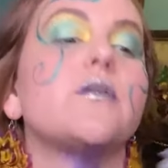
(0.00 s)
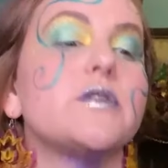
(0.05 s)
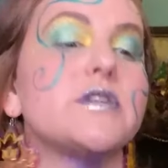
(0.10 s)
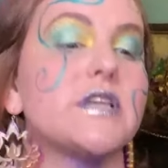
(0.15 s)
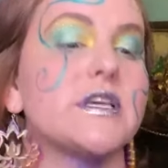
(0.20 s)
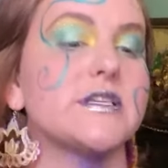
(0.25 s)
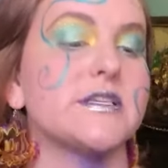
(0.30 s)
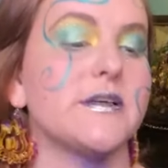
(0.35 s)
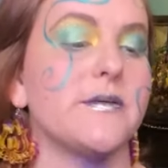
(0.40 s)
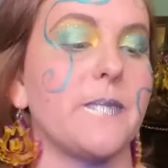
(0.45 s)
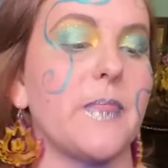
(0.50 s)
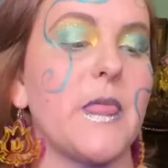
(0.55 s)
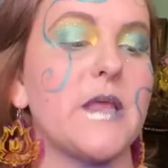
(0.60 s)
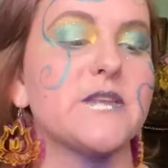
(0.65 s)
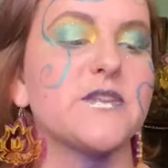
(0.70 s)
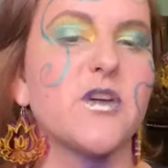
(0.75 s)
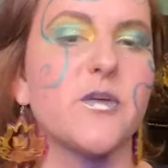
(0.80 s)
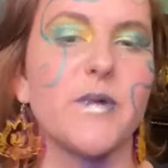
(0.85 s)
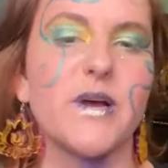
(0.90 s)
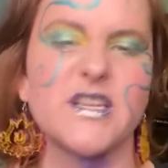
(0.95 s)
No, it doesn't.
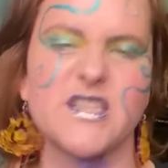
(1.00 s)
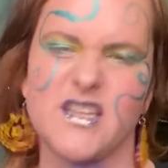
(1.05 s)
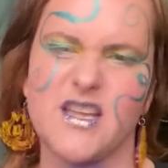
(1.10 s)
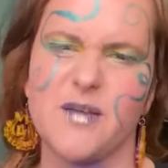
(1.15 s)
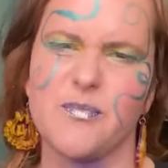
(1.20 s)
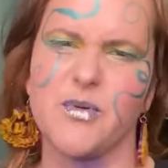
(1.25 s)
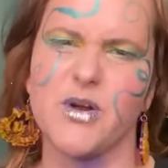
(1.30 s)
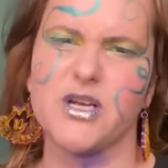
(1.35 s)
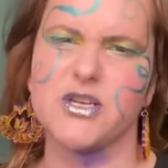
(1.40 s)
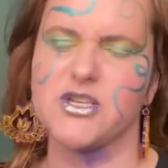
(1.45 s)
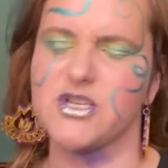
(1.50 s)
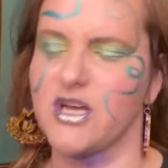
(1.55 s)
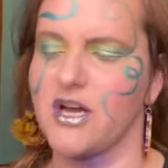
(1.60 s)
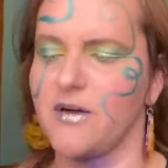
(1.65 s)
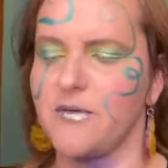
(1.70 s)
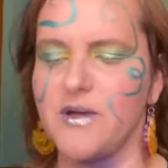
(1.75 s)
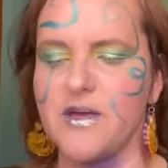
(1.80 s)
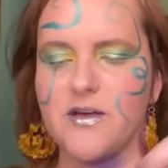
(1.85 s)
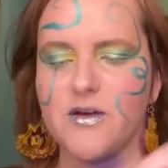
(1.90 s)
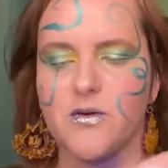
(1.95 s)
Let's go back to that brush,
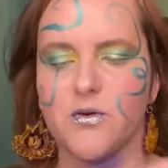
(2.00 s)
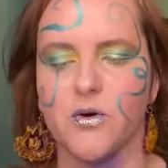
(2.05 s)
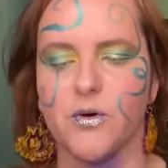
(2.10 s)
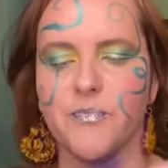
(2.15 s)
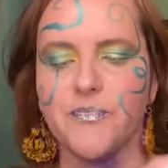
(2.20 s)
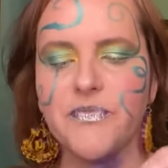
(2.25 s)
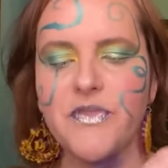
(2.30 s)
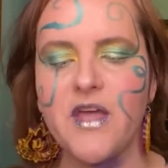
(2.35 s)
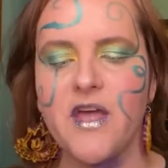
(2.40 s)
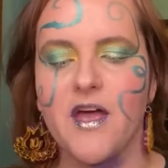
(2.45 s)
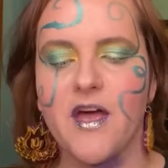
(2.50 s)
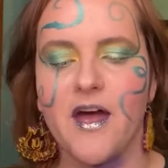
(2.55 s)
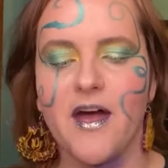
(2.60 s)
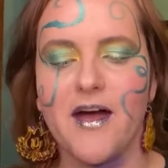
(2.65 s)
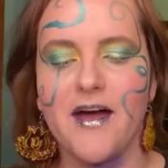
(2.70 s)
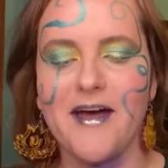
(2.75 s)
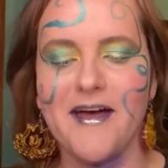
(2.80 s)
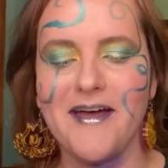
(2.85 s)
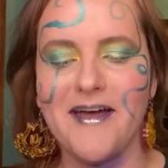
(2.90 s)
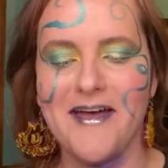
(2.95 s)
shall we? Cool.
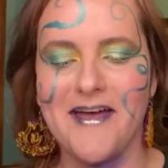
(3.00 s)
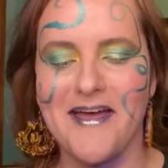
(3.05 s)
All